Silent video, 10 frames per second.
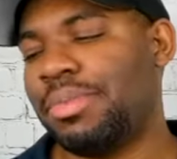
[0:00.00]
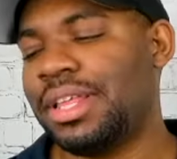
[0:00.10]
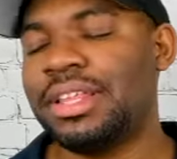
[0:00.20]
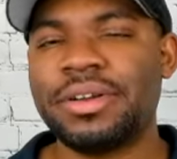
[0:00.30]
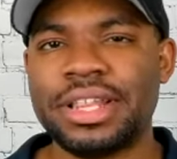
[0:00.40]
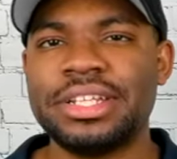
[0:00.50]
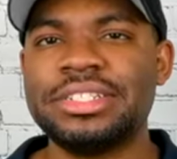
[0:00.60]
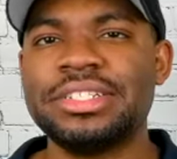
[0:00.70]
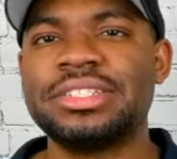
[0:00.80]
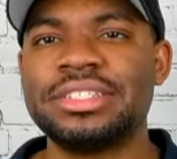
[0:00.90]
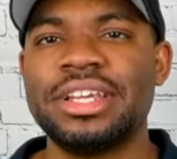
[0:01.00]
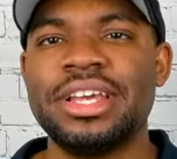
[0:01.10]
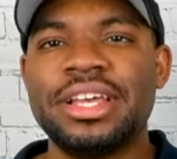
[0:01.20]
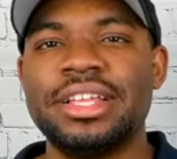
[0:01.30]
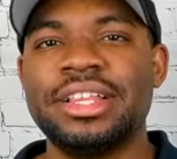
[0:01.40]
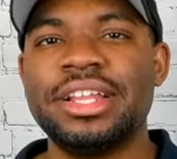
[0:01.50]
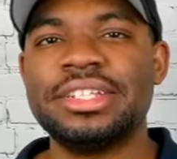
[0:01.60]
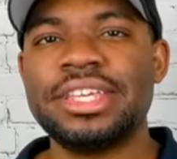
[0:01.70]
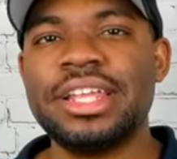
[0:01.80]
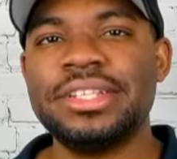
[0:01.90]
But all right, let's just
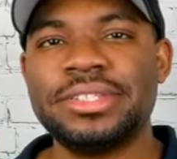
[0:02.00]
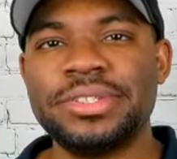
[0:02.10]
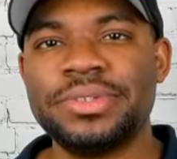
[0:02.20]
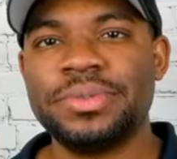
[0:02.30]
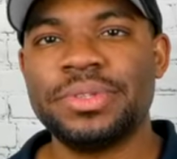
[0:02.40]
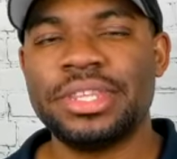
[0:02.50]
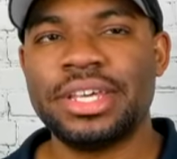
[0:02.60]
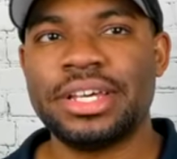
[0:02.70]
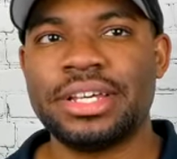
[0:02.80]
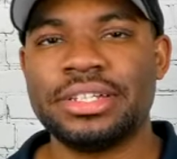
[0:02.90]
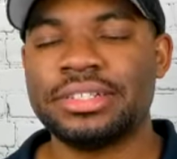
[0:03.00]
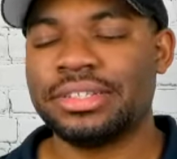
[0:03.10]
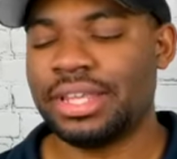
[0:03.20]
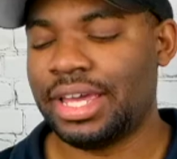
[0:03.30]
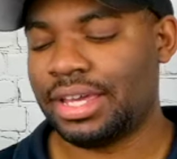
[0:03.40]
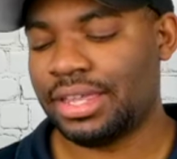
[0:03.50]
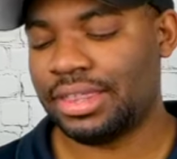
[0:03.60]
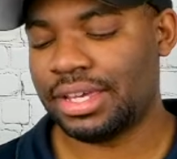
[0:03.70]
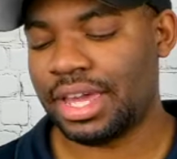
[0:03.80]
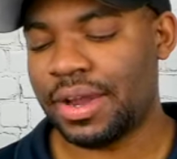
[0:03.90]
let's get into the like
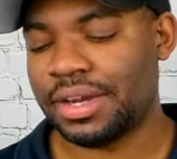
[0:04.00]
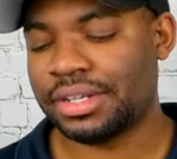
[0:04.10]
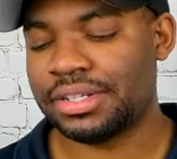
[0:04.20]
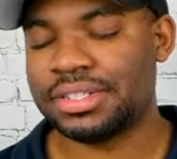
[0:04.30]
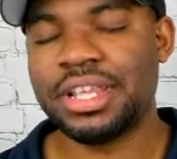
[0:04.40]
the characters,